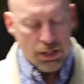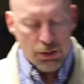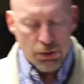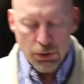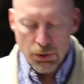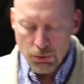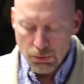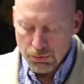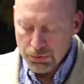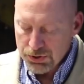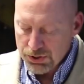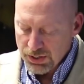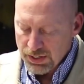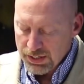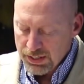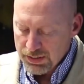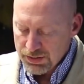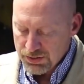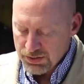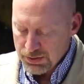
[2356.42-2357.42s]

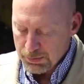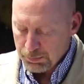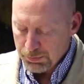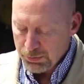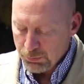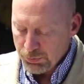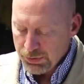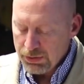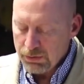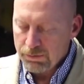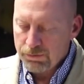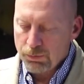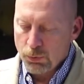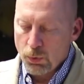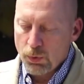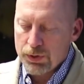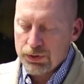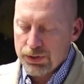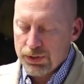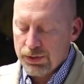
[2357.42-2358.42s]
Neuroscience simply
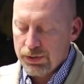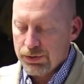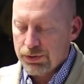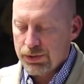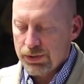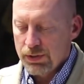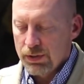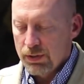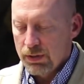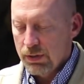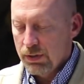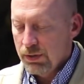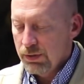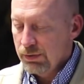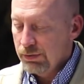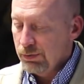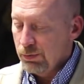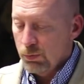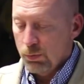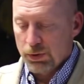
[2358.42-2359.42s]
reinforces
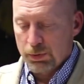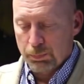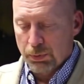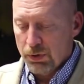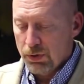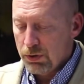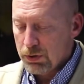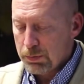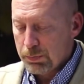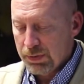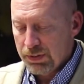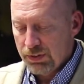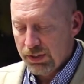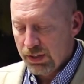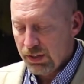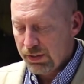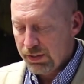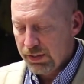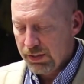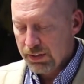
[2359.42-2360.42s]
what Paul has been
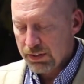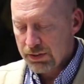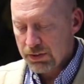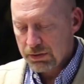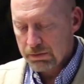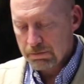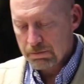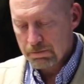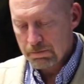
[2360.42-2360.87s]
telling us.